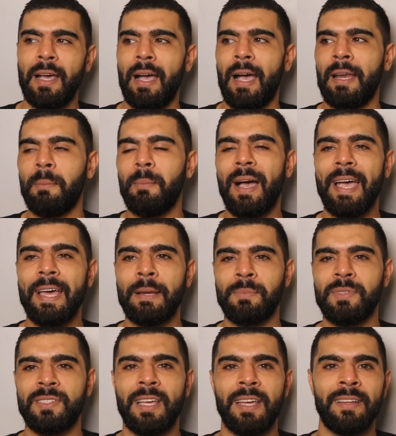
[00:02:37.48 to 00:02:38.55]
And in my head,
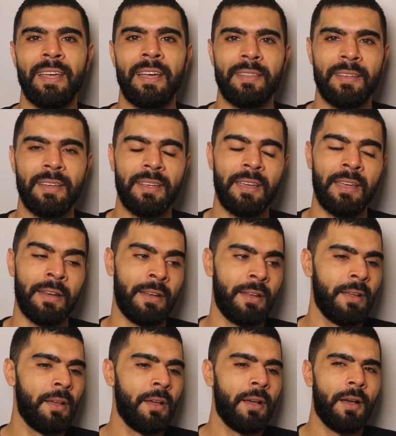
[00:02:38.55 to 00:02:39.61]
I'm sitting there thinking,
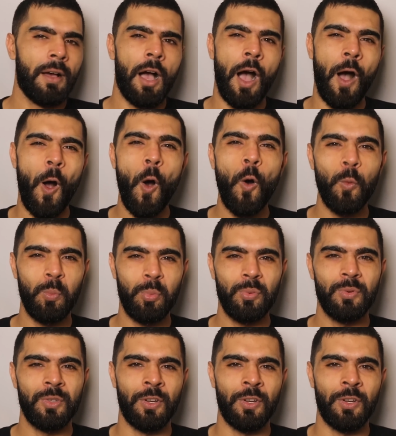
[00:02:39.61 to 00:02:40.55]
I hope,